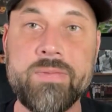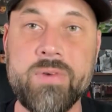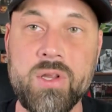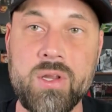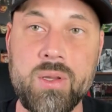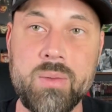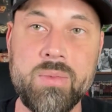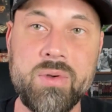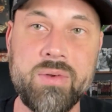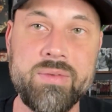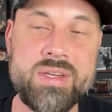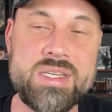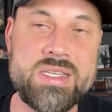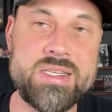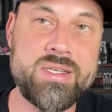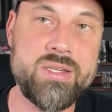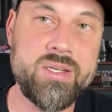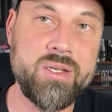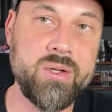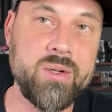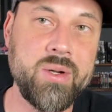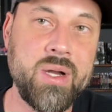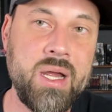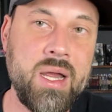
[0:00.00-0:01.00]
full of movies,
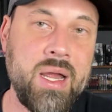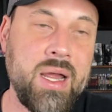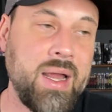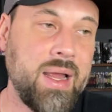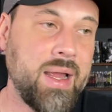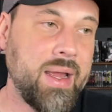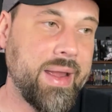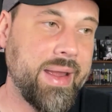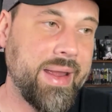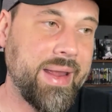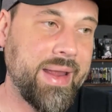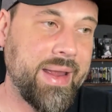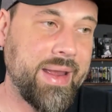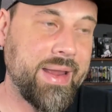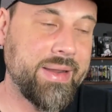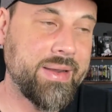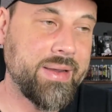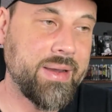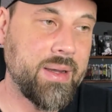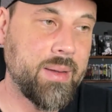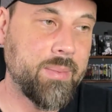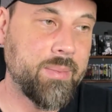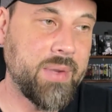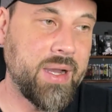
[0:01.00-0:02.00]
too, and
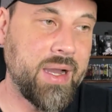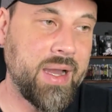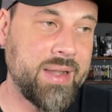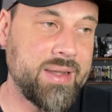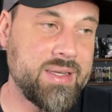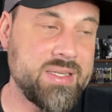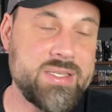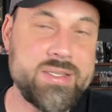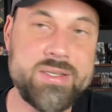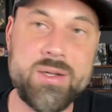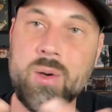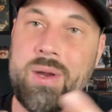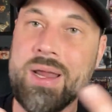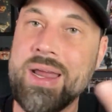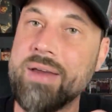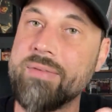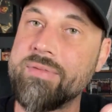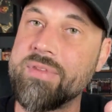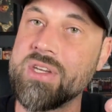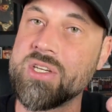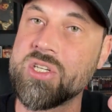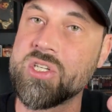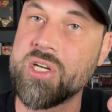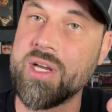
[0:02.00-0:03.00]
I just don't
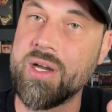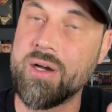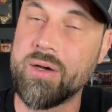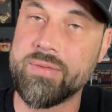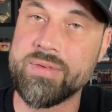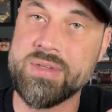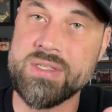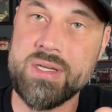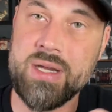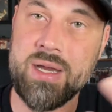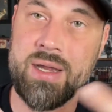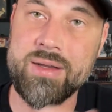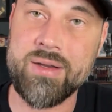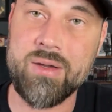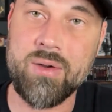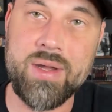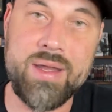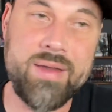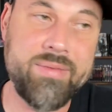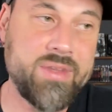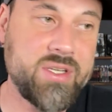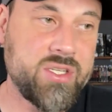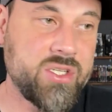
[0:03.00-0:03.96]
have the shelves. I don't have the